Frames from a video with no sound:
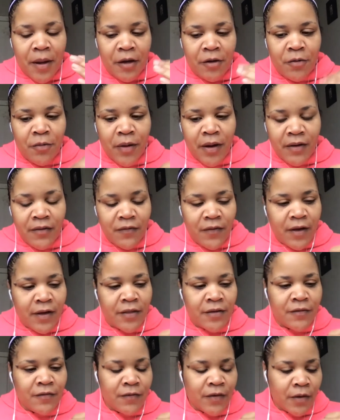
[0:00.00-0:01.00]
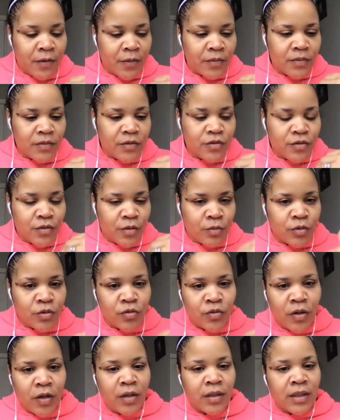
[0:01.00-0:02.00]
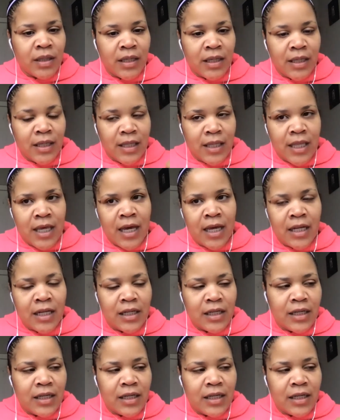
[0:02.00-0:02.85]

grandfather felt so strongly that